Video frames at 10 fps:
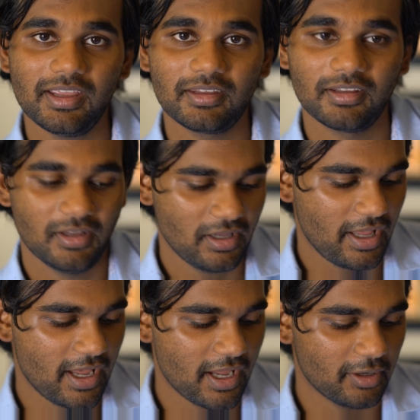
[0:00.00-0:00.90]

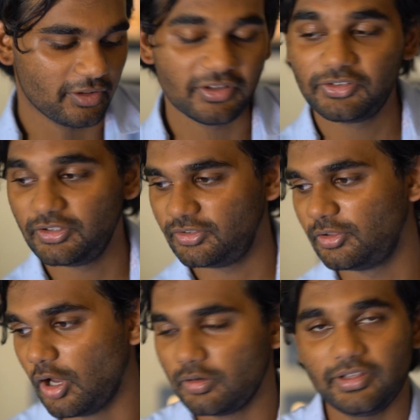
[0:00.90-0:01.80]
and this
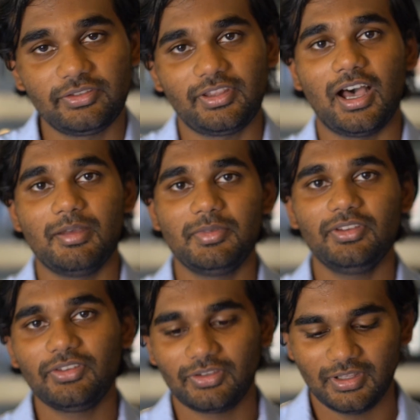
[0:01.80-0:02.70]
is Lotus
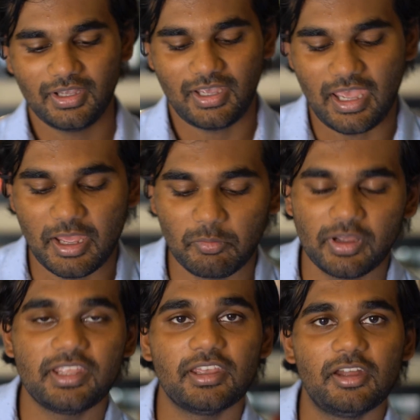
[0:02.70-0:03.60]
Diamonds and
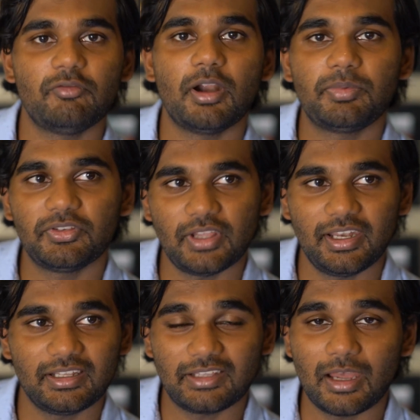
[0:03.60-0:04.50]
we're here
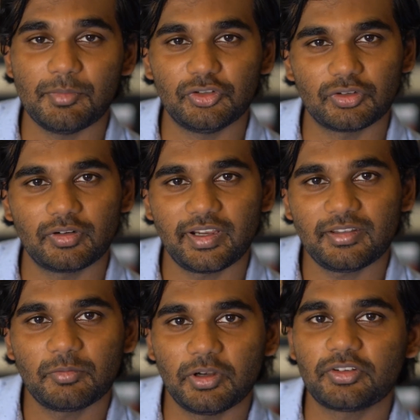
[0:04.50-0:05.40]
representing Diamond Jewelry.
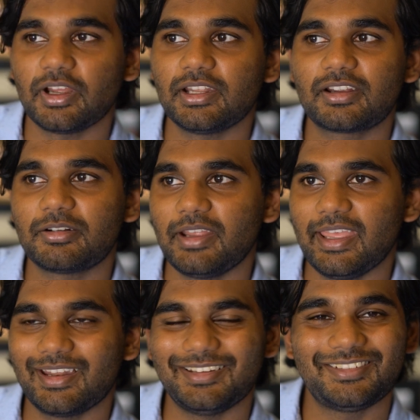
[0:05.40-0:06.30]
We're trying to
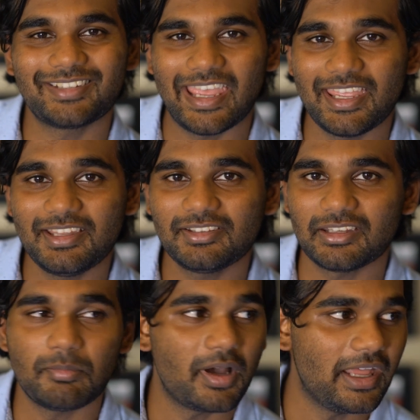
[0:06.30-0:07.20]
create a change
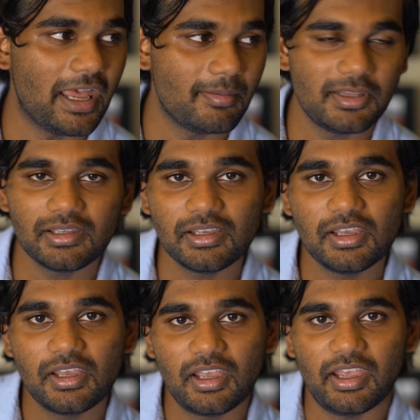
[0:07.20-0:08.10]
in Miami
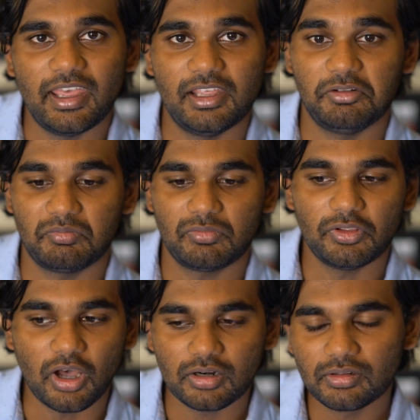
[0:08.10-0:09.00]
and
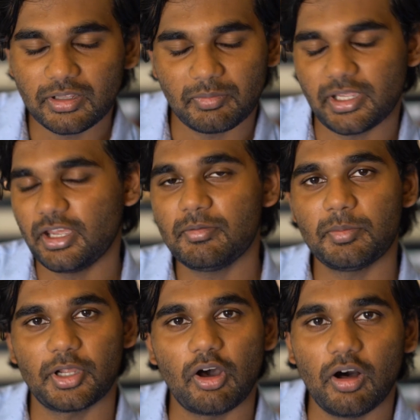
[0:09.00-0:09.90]
not only Miami
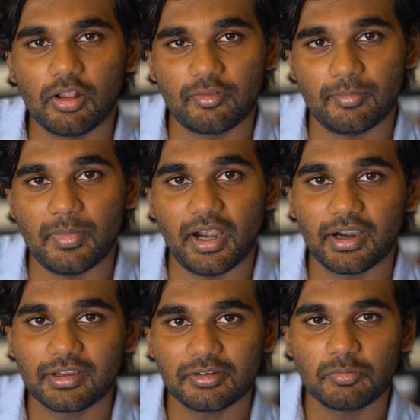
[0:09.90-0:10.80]
but all of
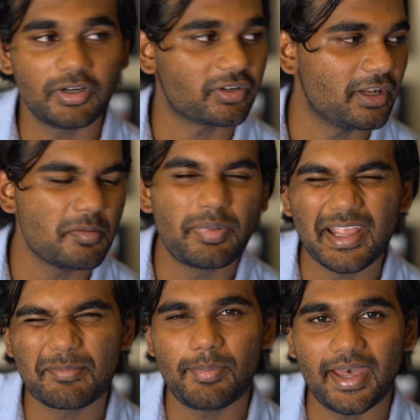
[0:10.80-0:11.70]
America, we're trying to
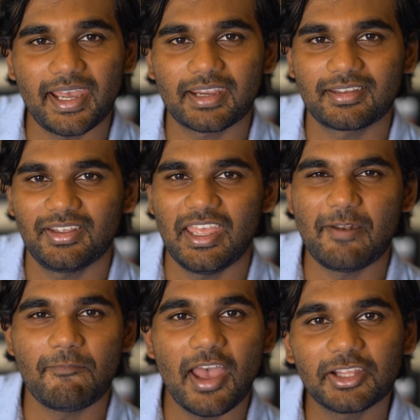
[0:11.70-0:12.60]
bring back
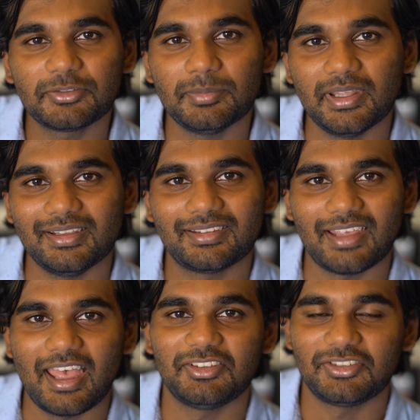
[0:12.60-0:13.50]
investments
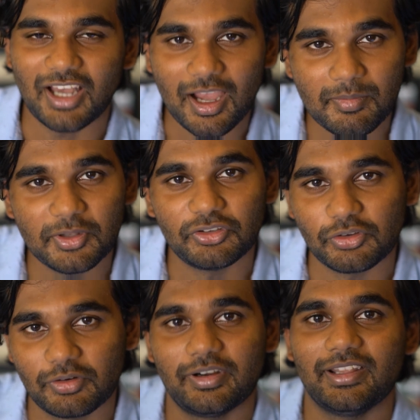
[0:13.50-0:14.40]
as diamond
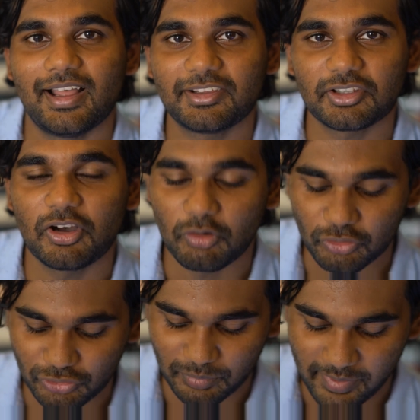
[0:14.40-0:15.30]
jewelry. That's a
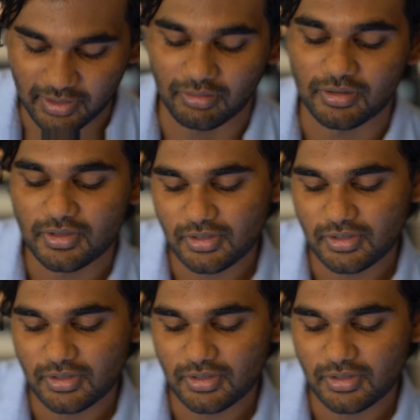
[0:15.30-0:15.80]
whole spiel.